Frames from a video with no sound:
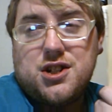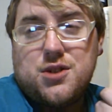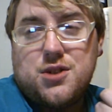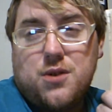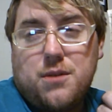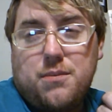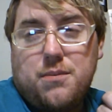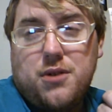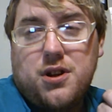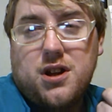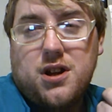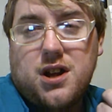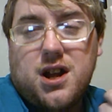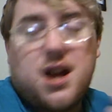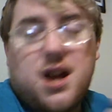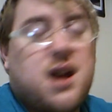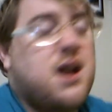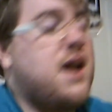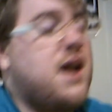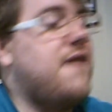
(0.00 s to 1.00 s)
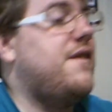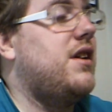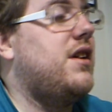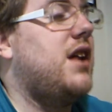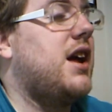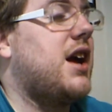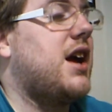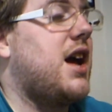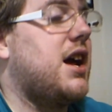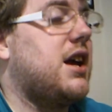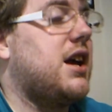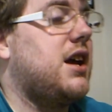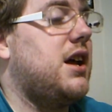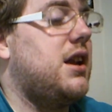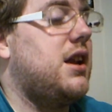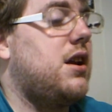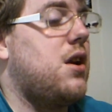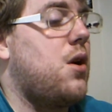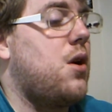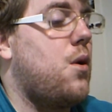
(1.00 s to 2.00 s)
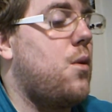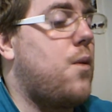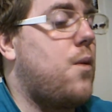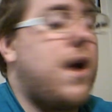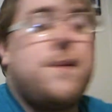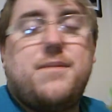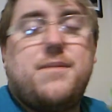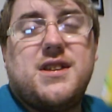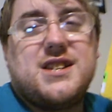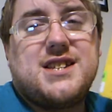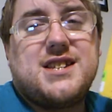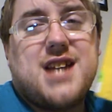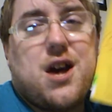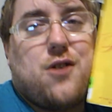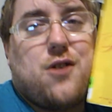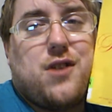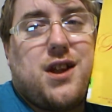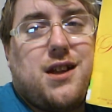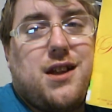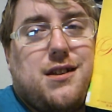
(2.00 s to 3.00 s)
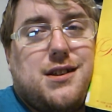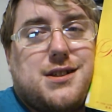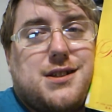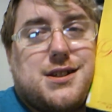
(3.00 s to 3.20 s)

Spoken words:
short book, I feel like I can wipe this out and